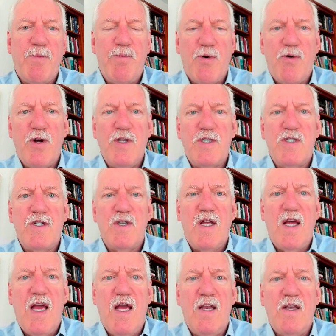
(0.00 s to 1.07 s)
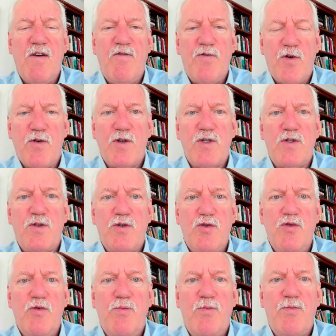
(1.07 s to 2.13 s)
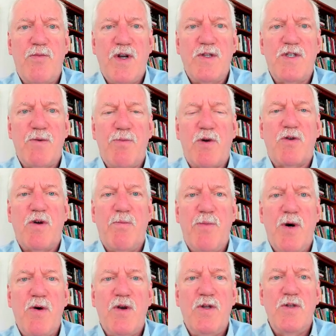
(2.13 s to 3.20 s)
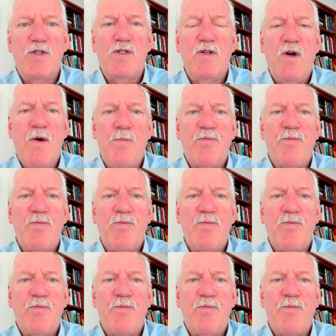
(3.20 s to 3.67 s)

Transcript: the points in the first two principal components,